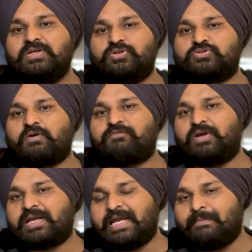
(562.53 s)
your
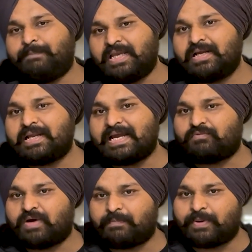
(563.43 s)
software can bear at
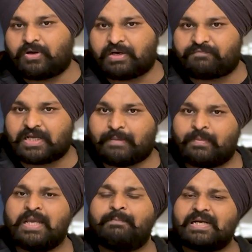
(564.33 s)
one point of time.
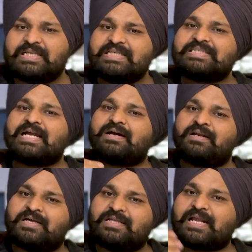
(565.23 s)
But these are
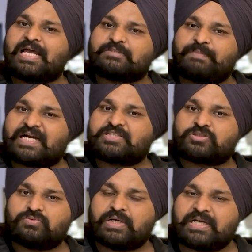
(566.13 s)
another aspects
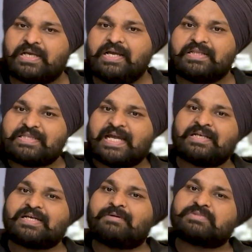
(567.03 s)
to it.
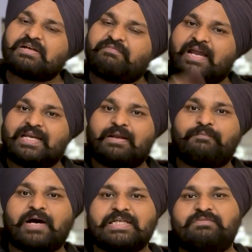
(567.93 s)
Then comes the final
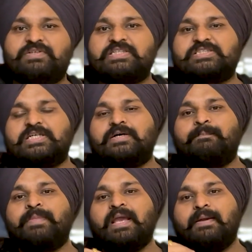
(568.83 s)
part, which is the
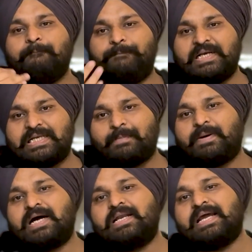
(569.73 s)
beta
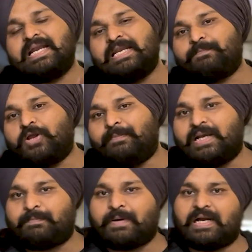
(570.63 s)
part and
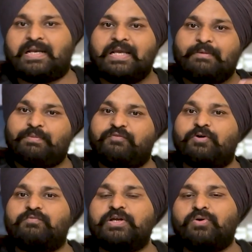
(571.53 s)
deployment part.
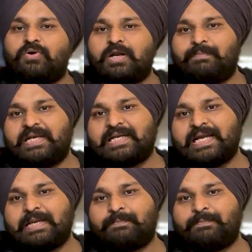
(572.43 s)
Before we go on beta and